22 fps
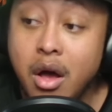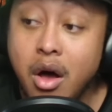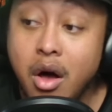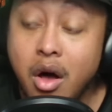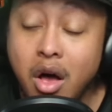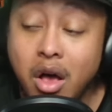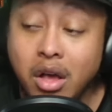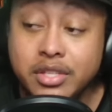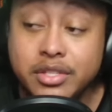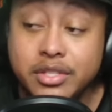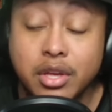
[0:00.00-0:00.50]

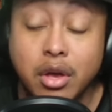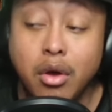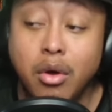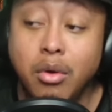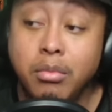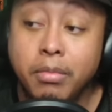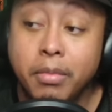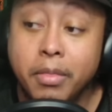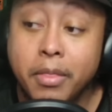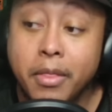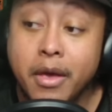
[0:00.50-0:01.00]

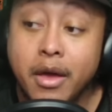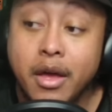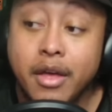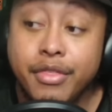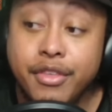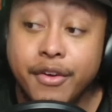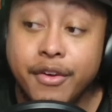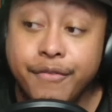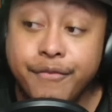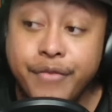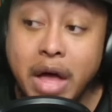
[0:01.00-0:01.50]
Also,
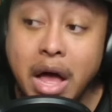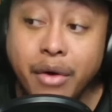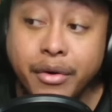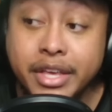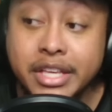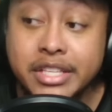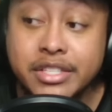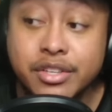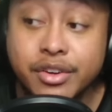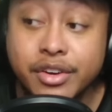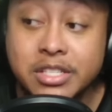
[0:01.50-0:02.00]
the
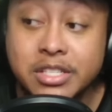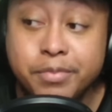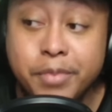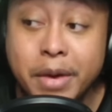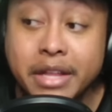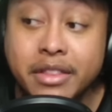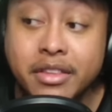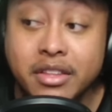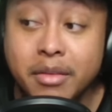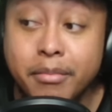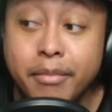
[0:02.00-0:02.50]
Falcons are
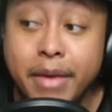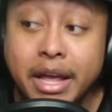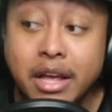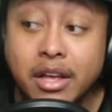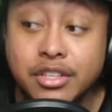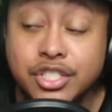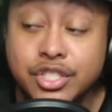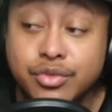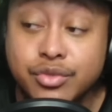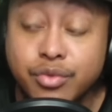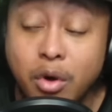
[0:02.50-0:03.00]
expected to make
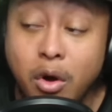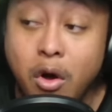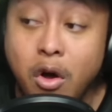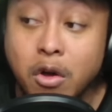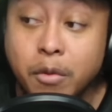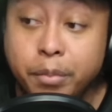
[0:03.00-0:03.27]
a strong